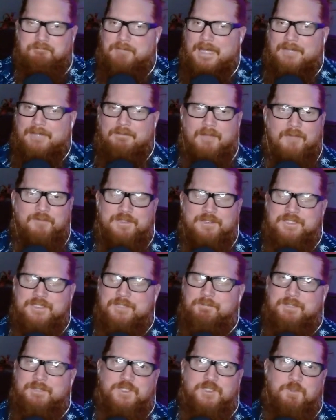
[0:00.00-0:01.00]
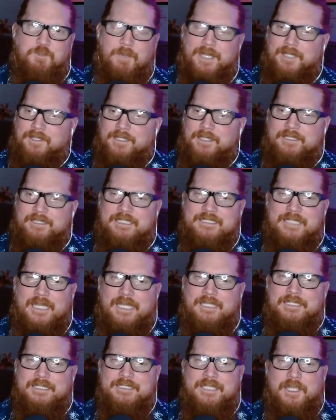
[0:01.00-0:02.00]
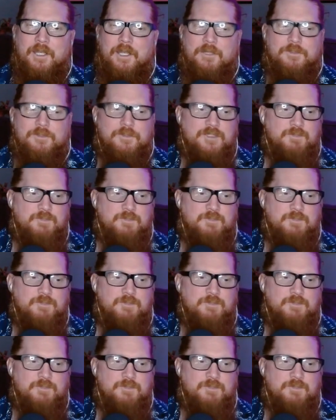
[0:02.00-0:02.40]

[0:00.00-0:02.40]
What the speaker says: I love his speech, man. Like this character